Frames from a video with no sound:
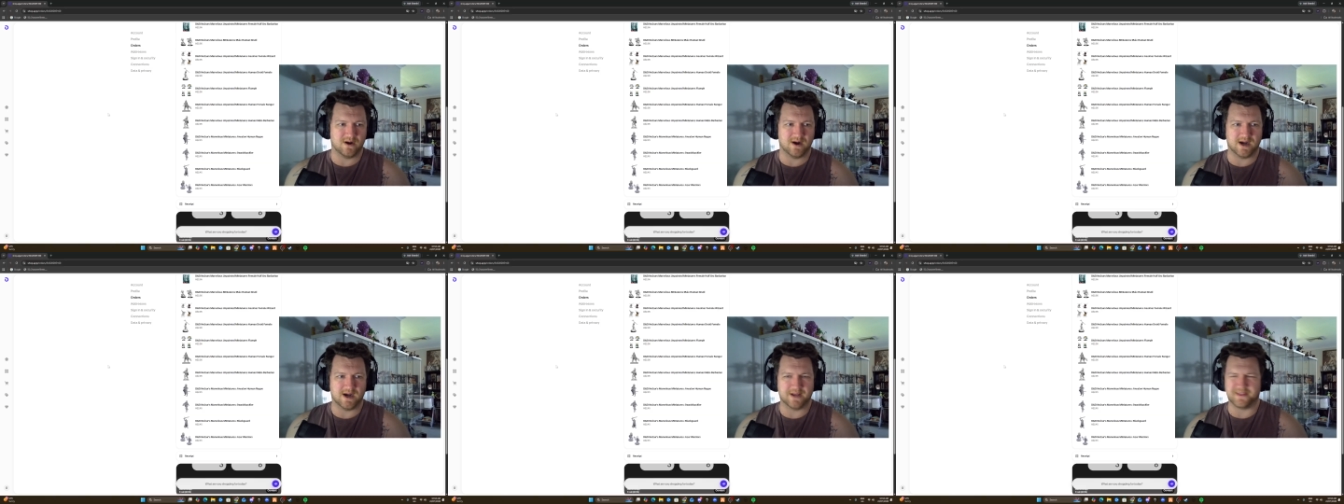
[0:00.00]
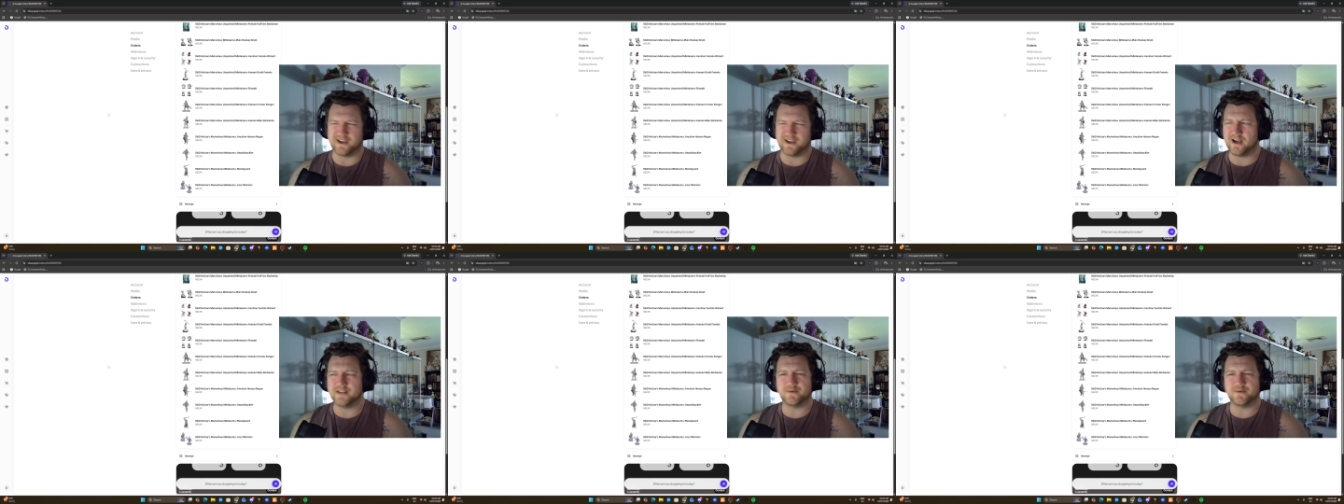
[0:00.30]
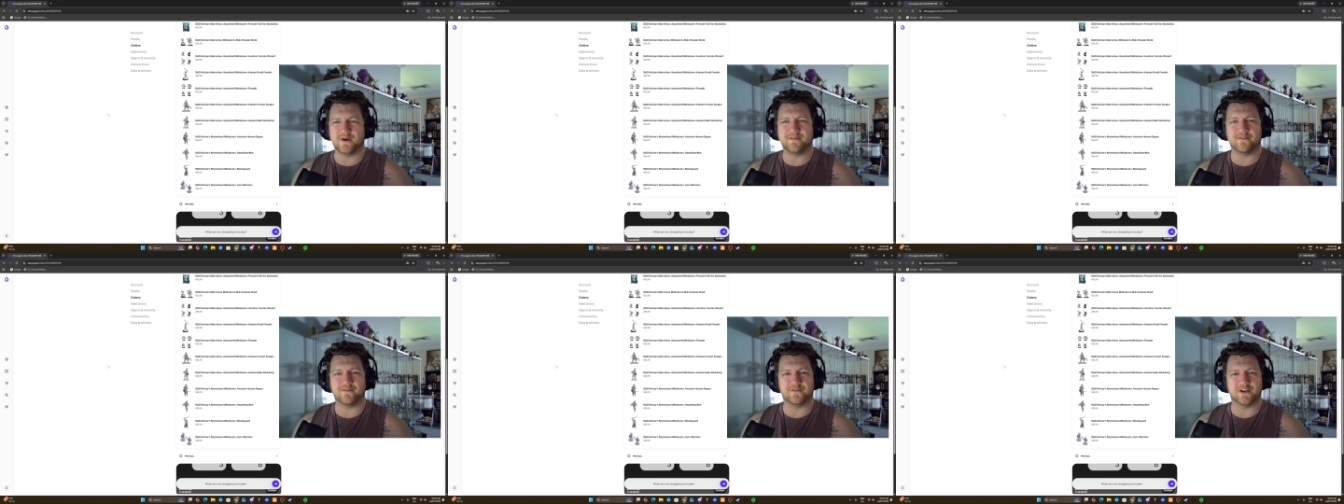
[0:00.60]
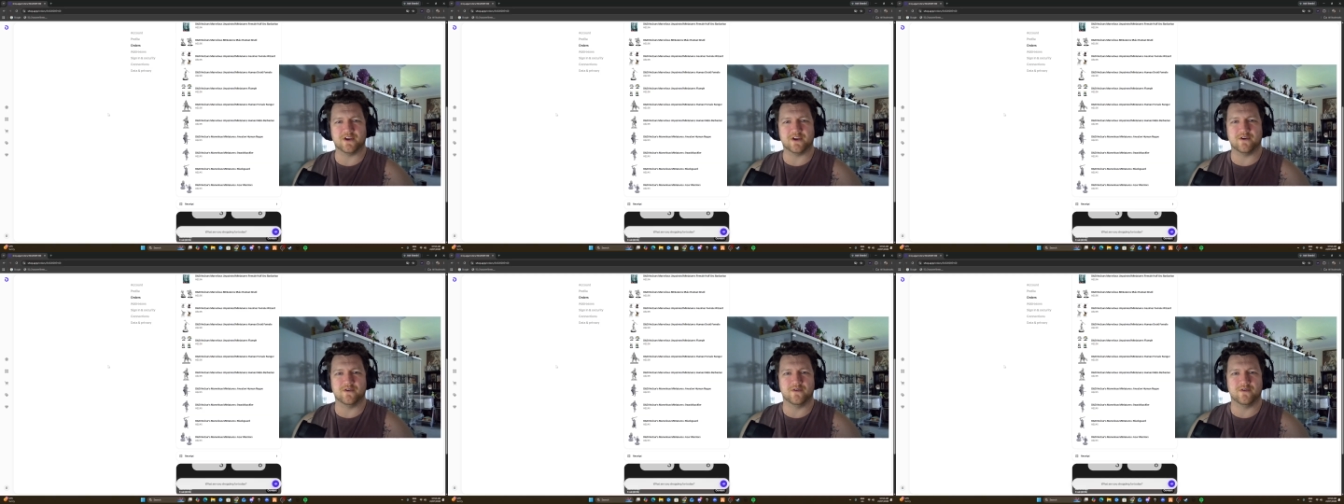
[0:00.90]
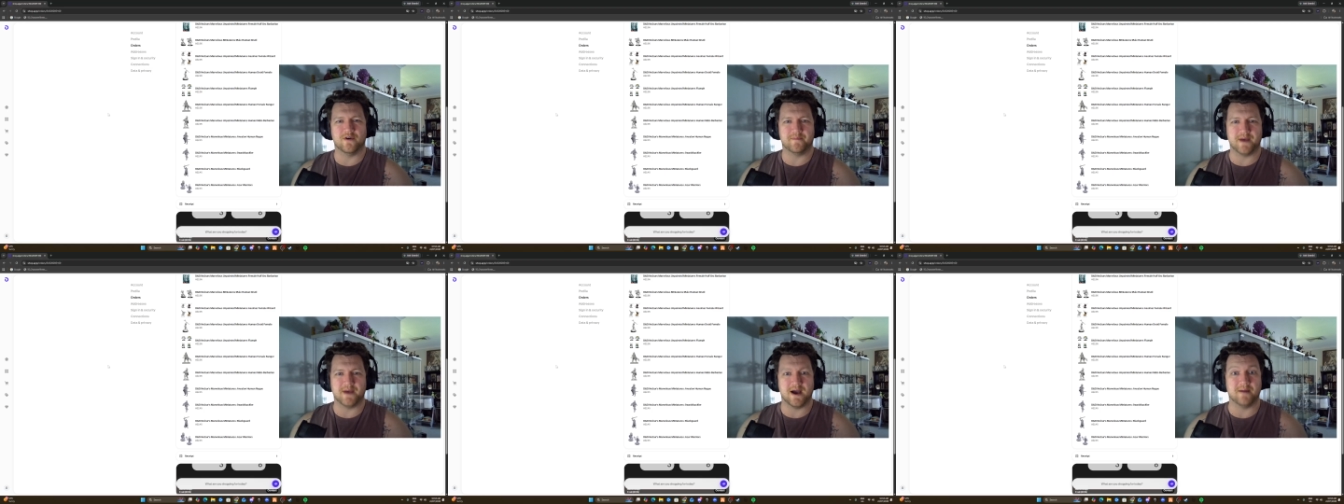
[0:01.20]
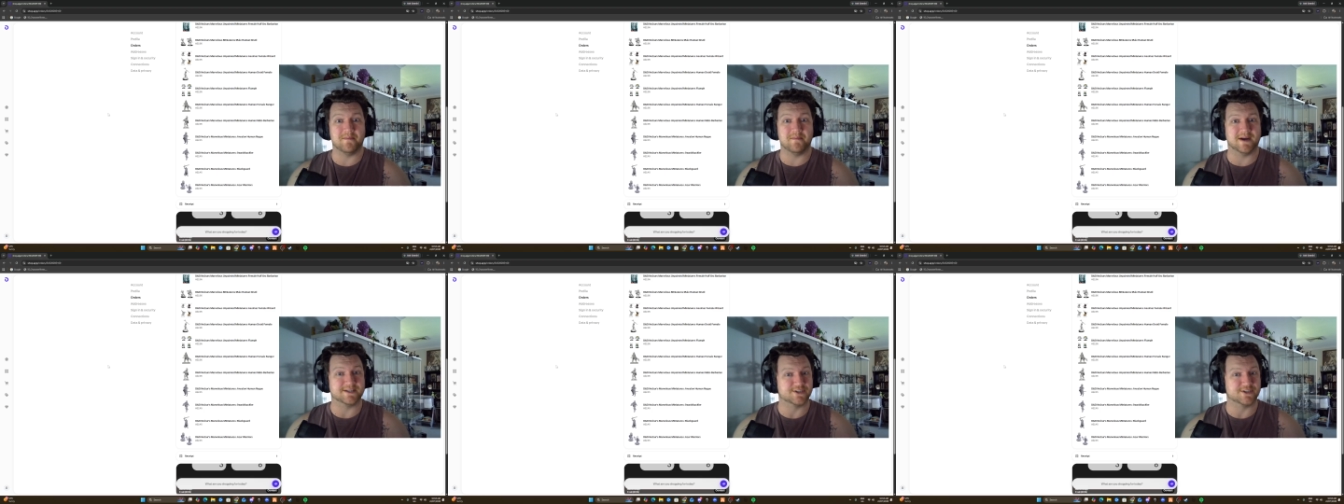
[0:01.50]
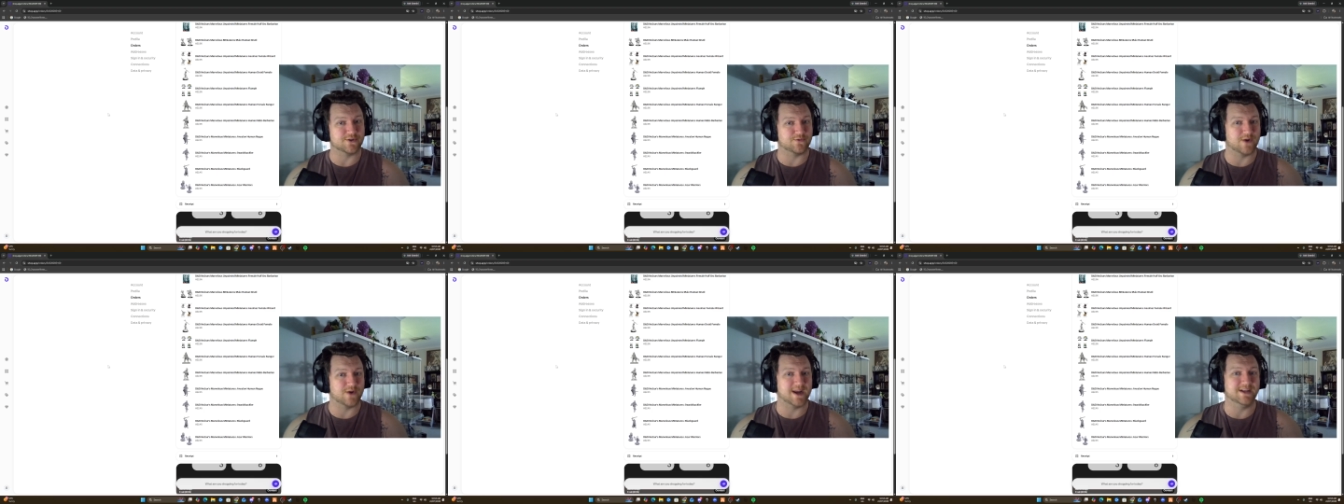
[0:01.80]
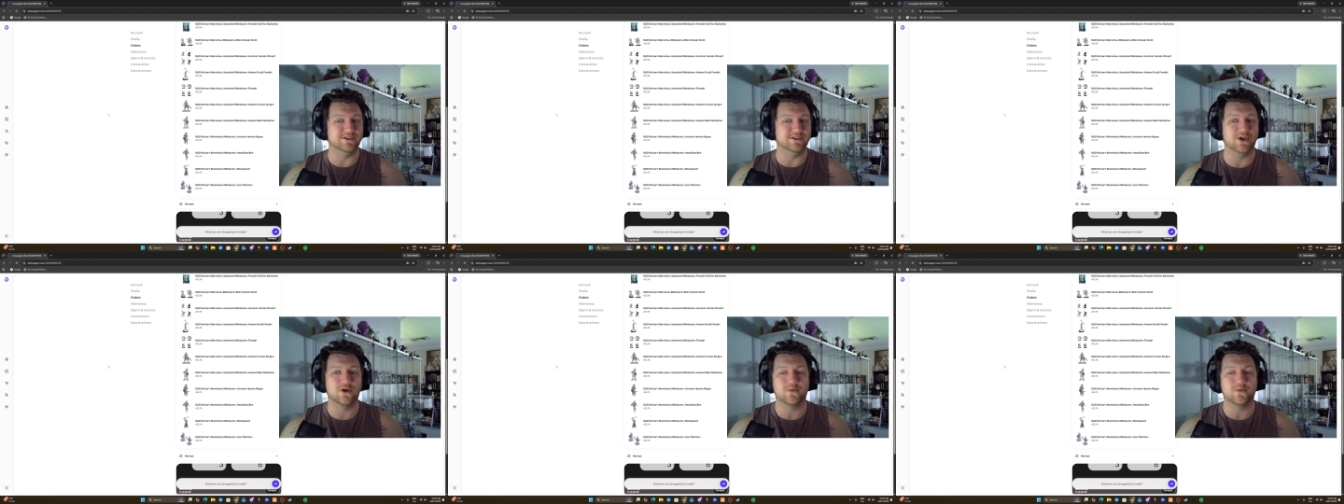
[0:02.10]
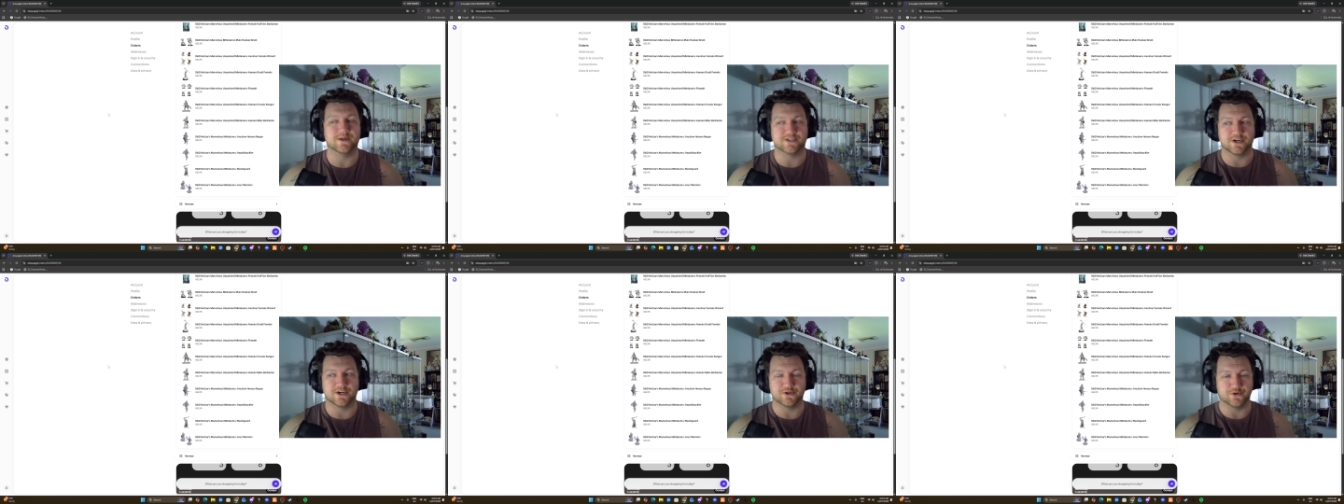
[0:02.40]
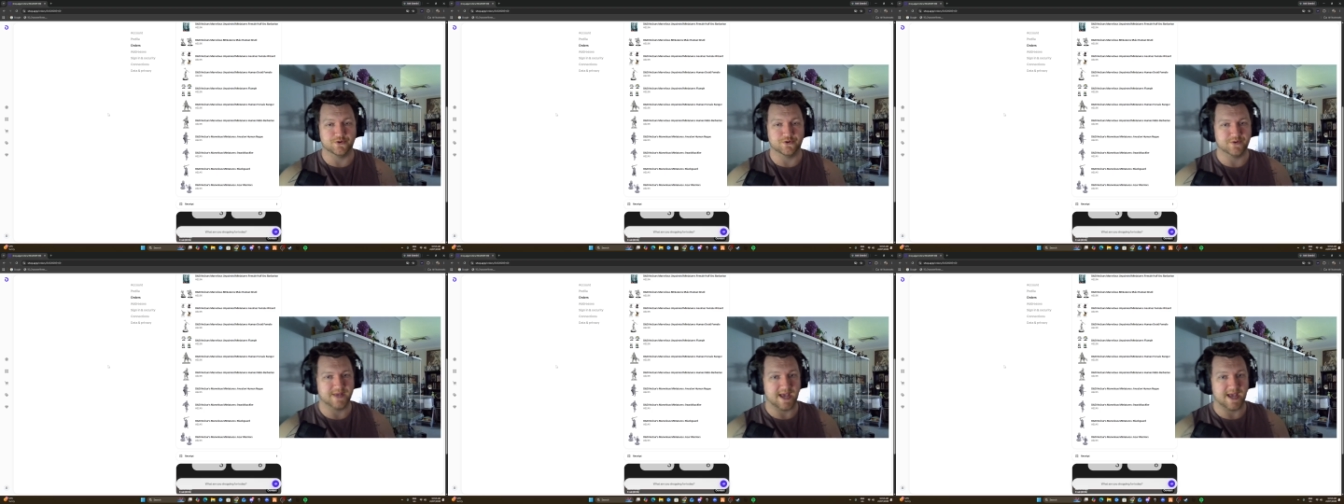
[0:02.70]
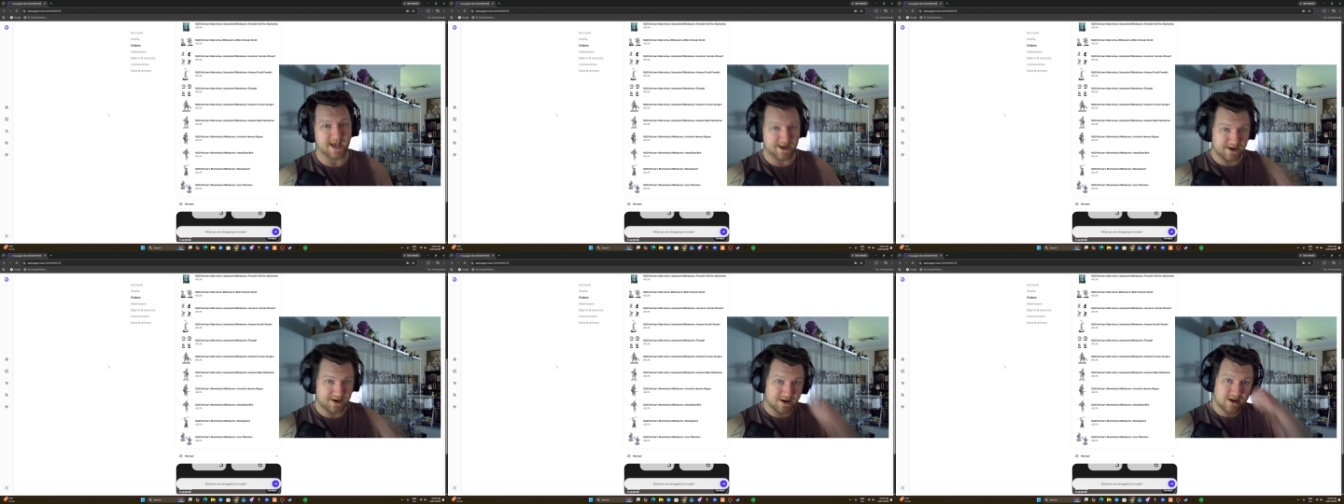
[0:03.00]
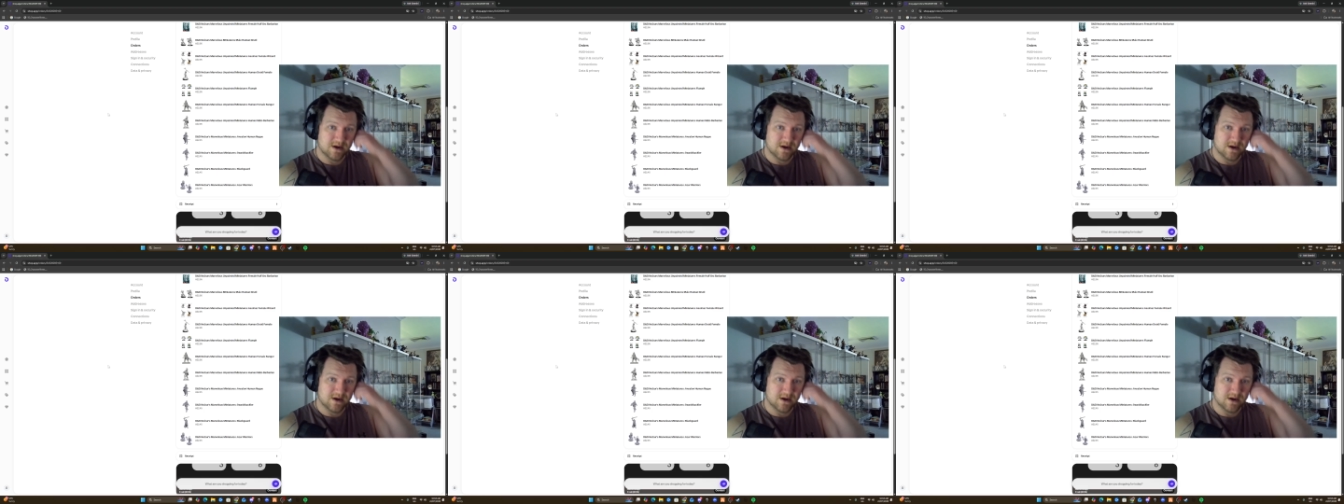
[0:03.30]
I think I do have a video about my terrain though, which I do get